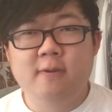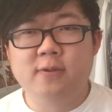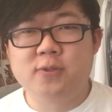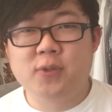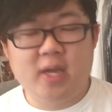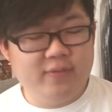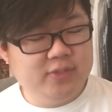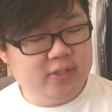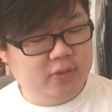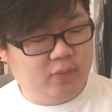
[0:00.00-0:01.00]
Here's a show I haven't
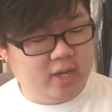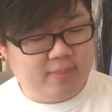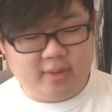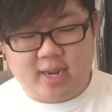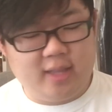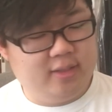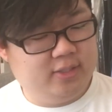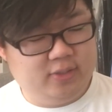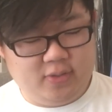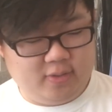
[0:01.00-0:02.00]
seen in a while, but I
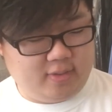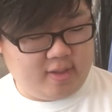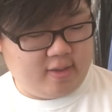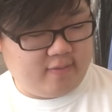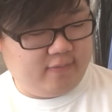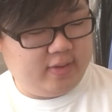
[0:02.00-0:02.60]
still love.